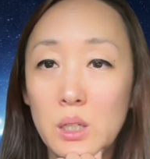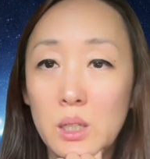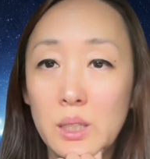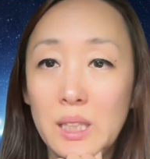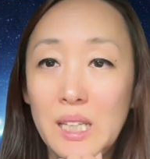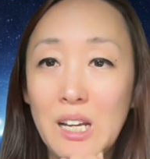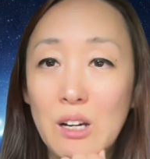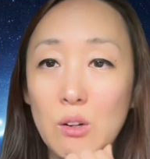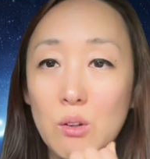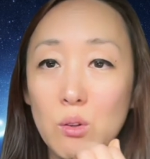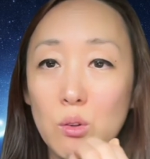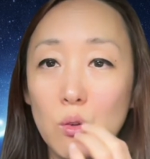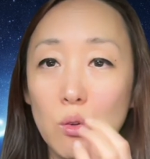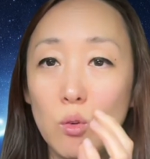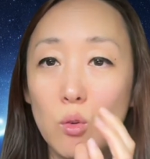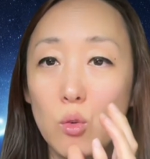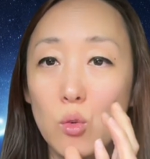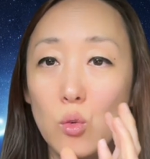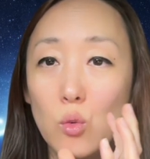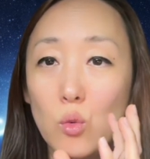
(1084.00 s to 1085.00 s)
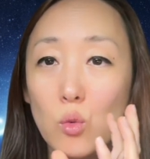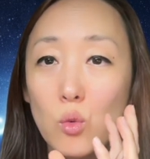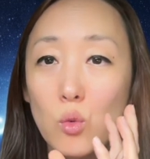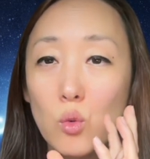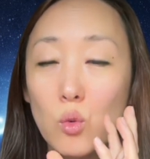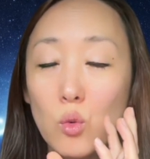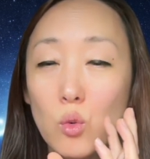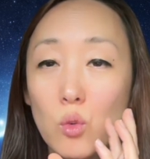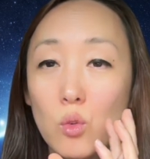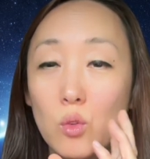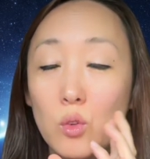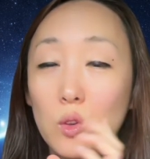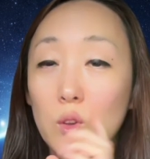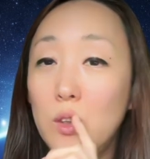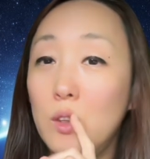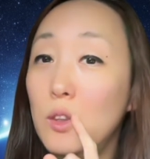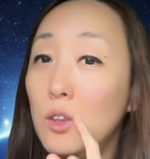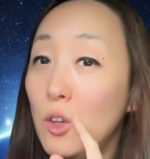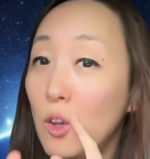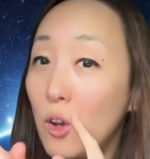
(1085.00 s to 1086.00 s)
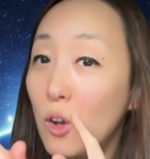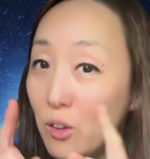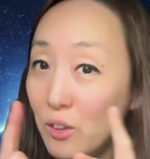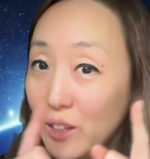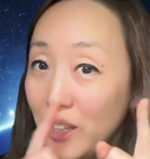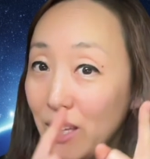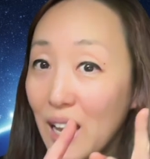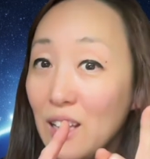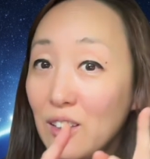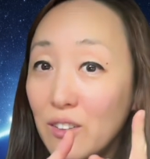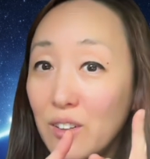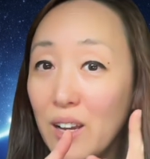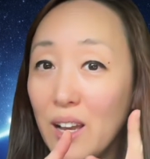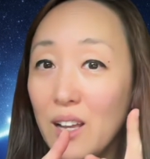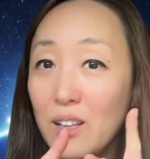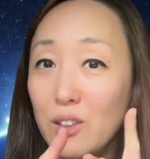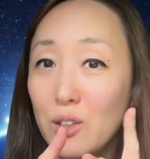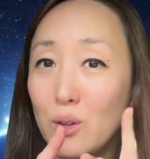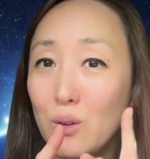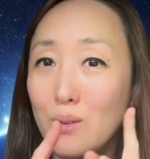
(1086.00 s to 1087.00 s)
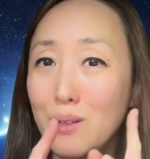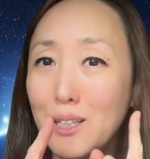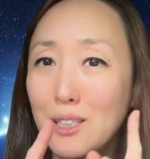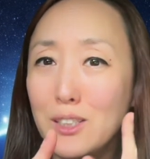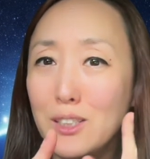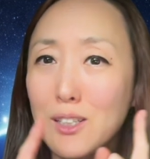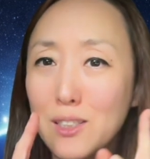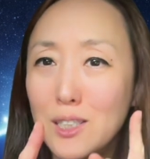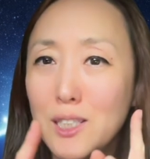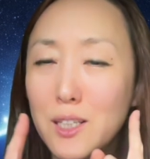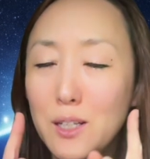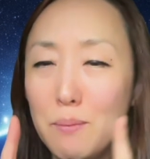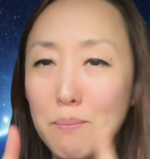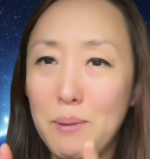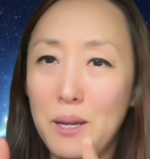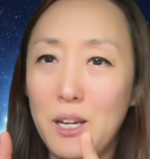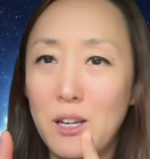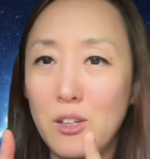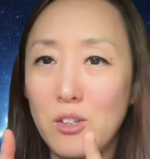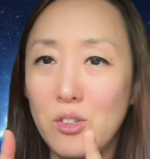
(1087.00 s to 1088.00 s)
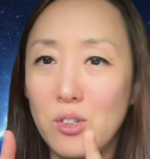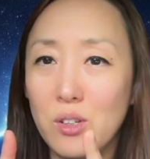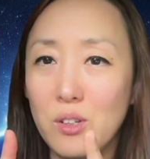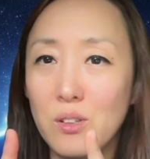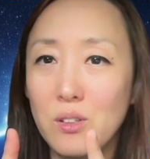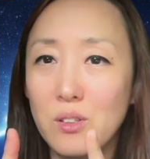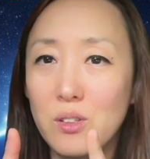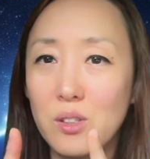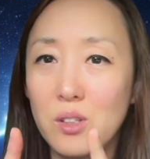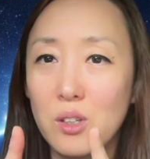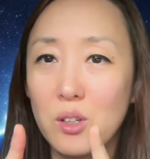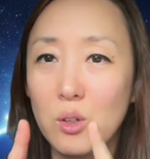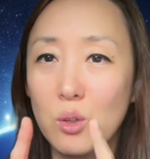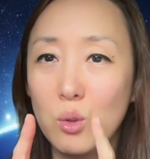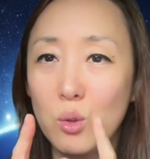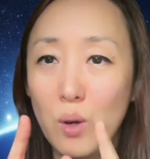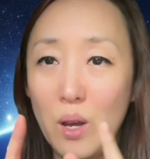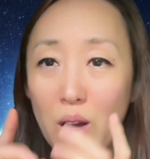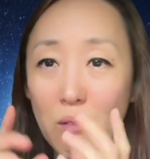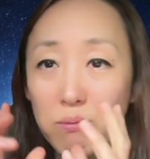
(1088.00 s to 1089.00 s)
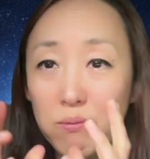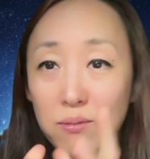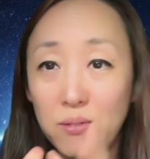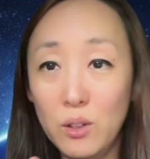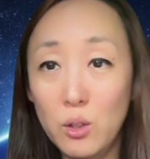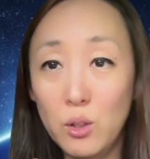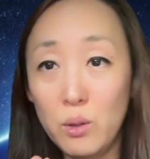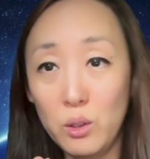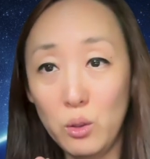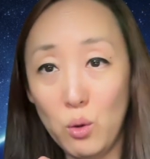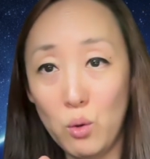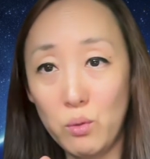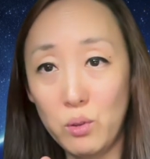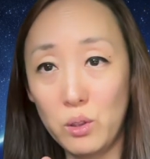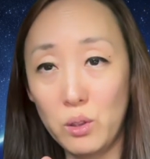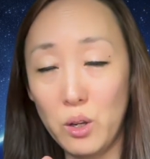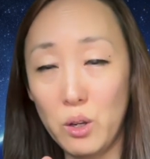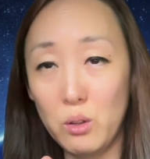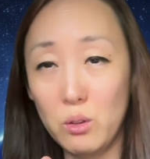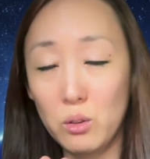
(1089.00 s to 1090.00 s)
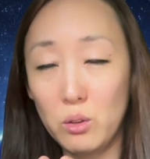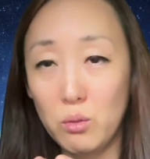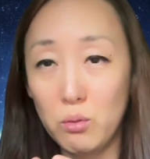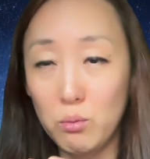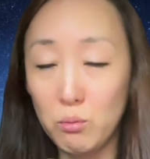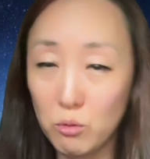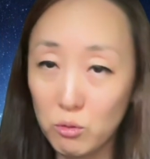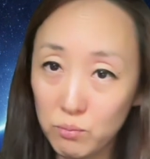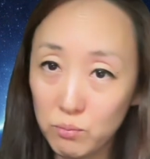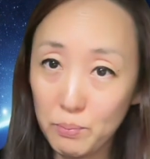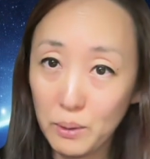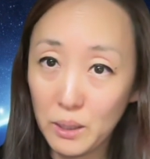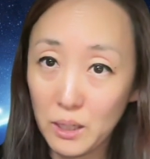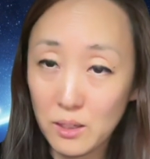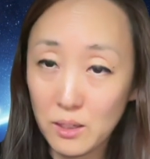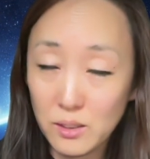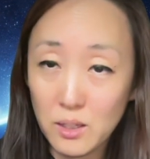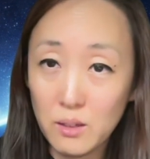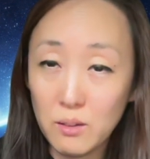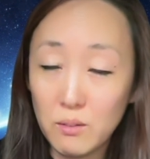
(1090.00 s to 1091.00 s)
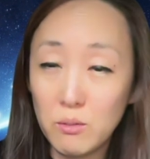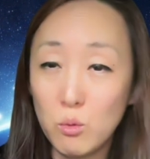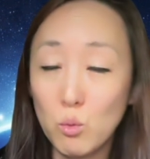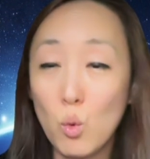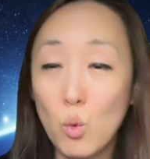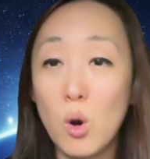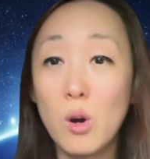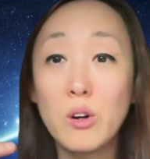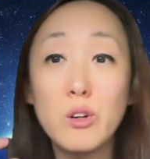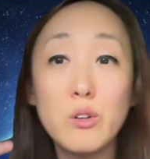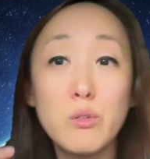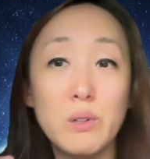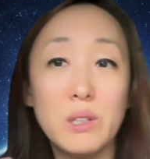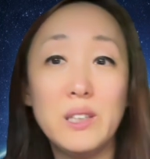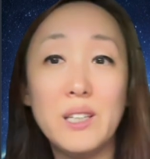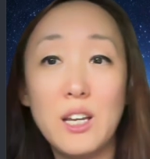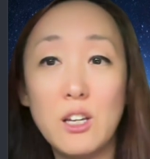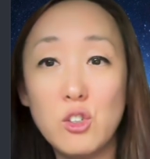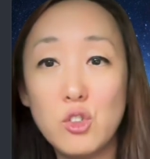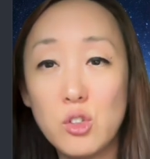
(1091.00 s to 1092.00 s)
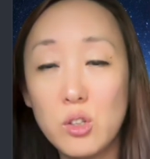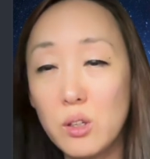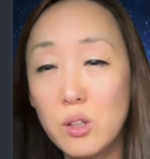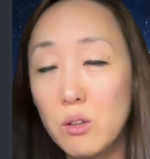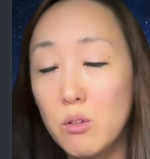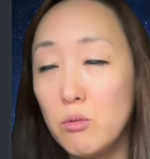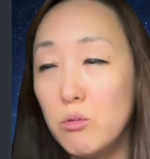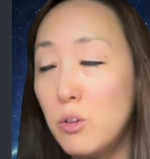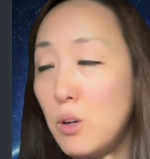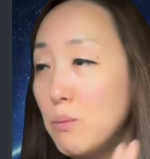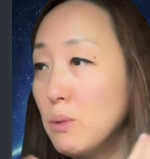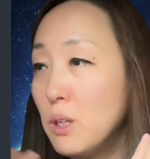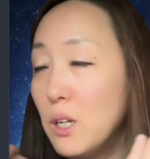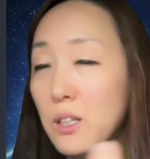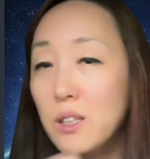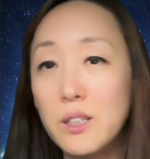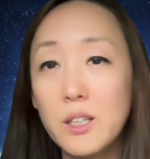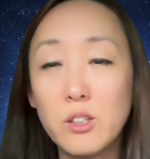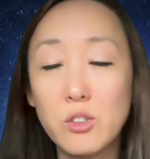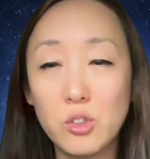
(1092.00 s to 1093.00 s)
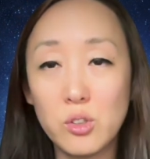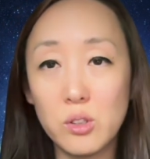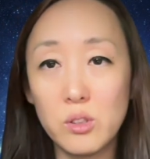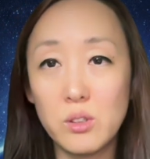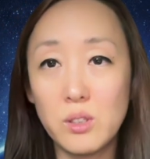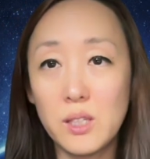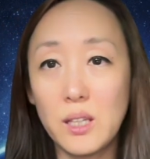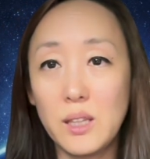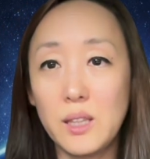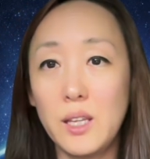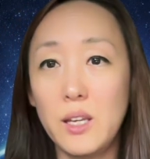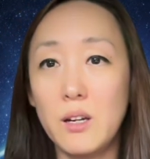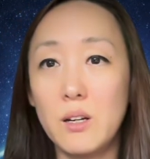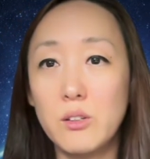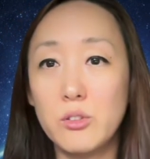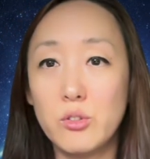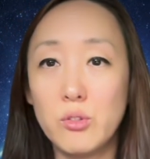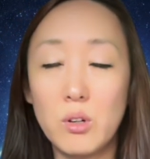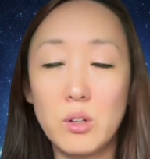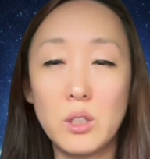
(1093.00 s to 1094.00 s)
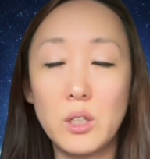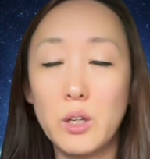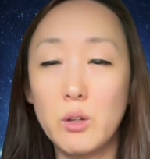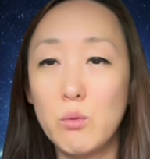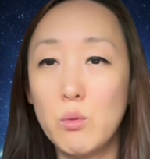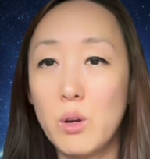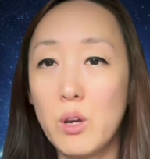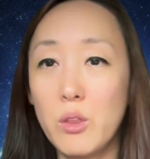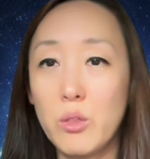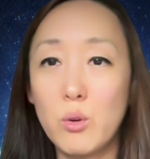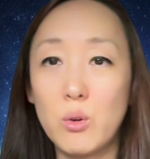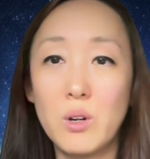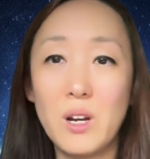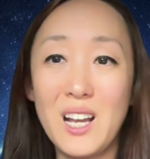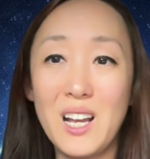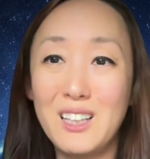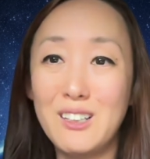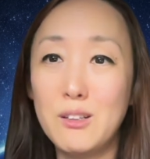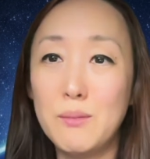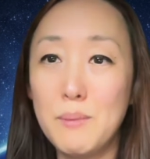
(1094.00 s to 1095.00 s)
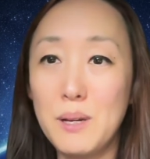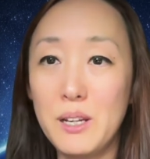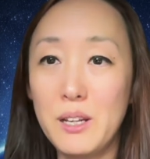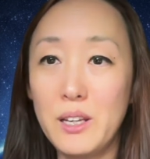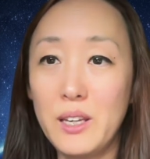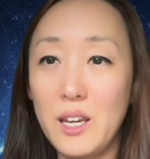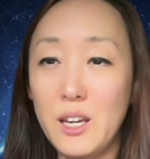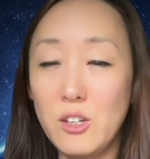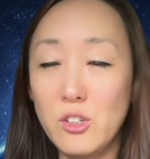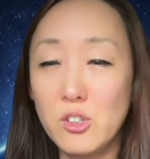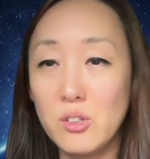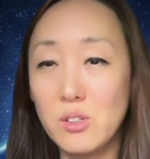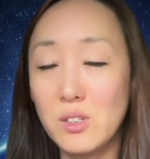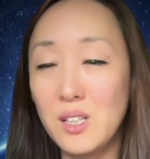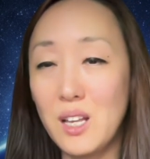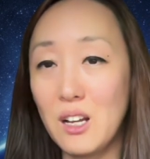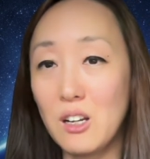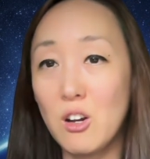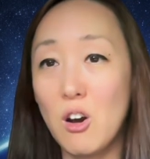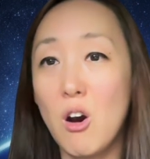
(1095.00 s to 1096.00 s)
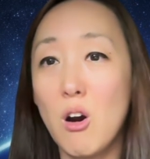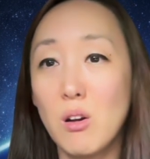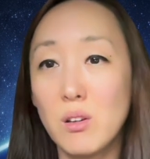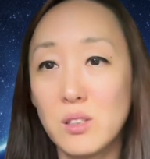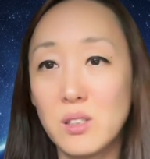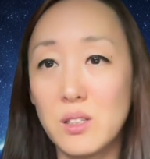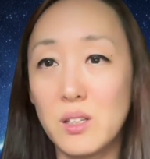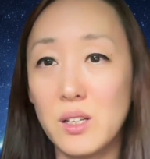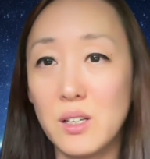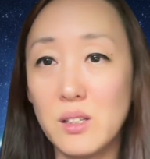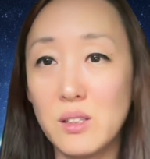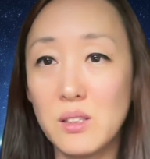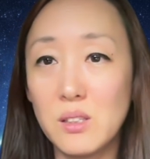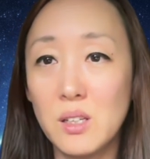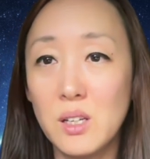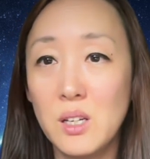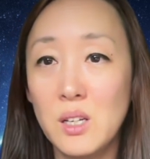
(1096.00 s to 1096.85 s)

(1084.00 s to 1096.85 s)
Now, on the other hand, though, let's consider patients who have fluid overload because of water retention from conditions that they are struggling with or other medications that cause this.